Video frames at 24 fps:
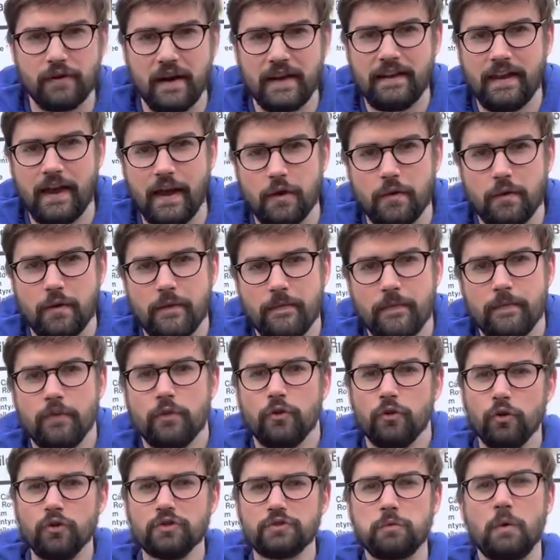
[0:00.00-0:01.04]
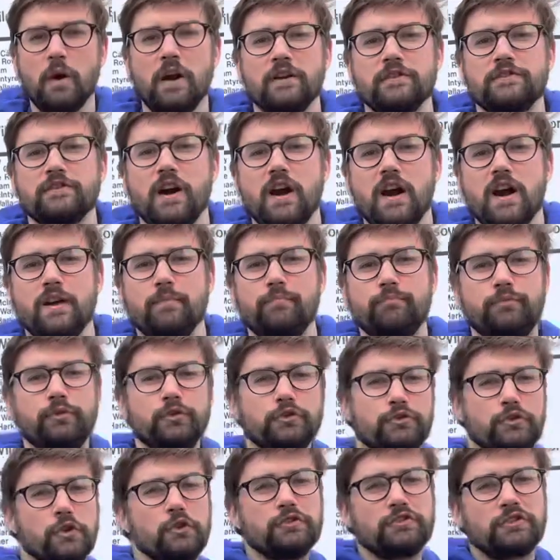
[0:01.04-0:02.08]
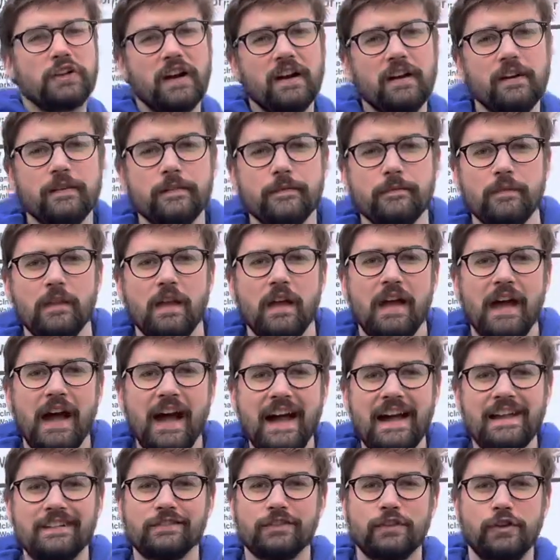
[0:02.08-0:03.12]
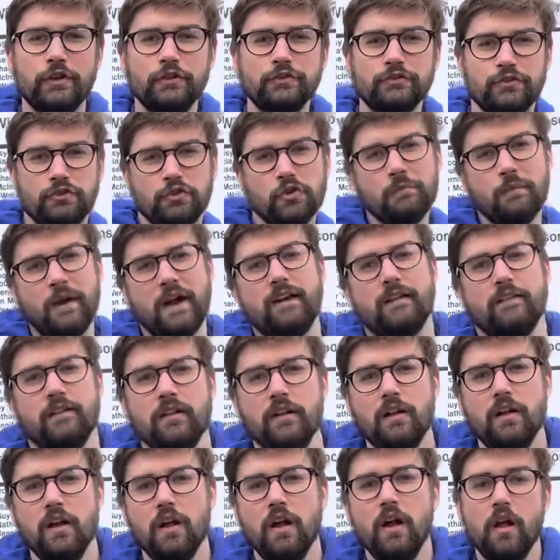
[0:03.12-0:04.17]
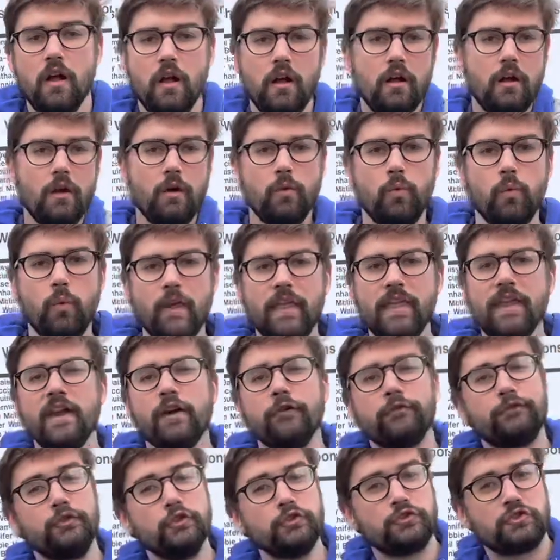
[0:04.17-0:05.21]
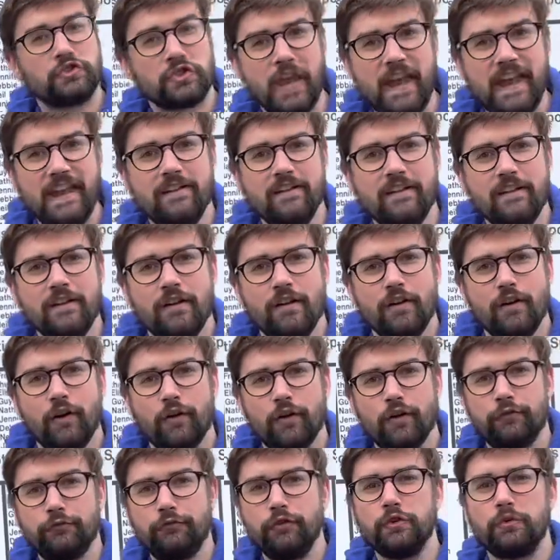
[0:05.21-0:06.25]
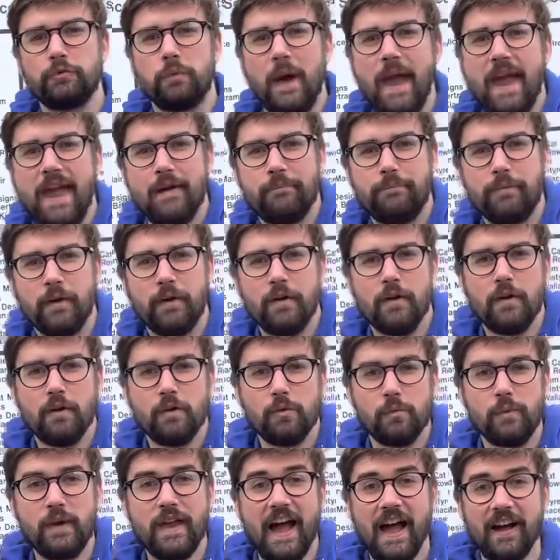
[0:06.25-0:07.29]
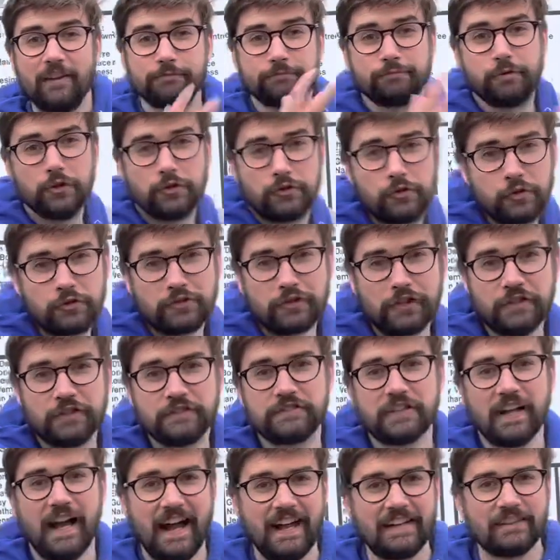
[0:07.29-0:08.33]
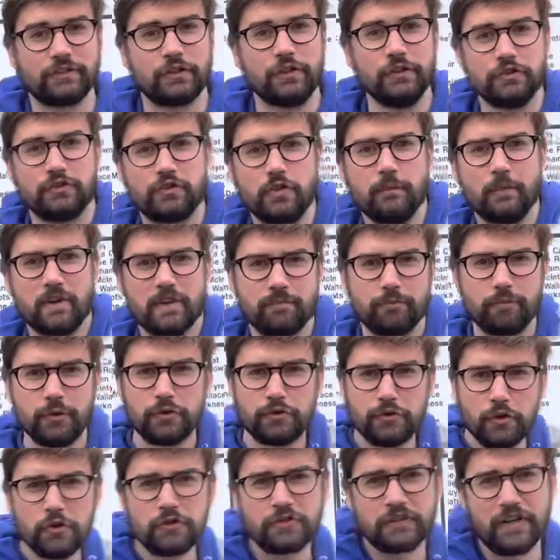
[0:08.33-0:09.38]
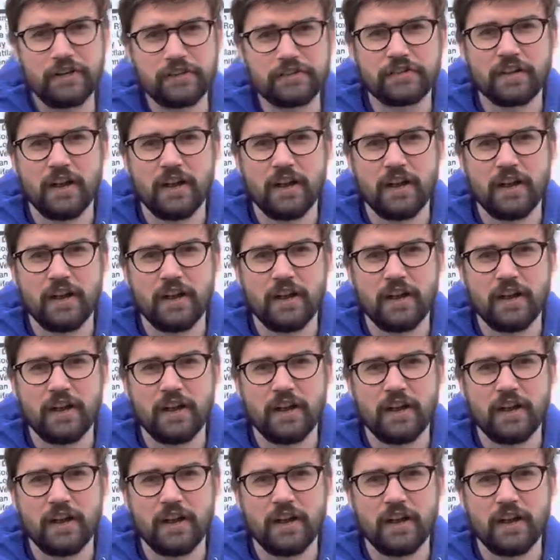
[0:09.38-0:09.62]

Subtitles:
now. Those words are producer and consumer. Within a food chain or a food web, we have producers and consumers. Producers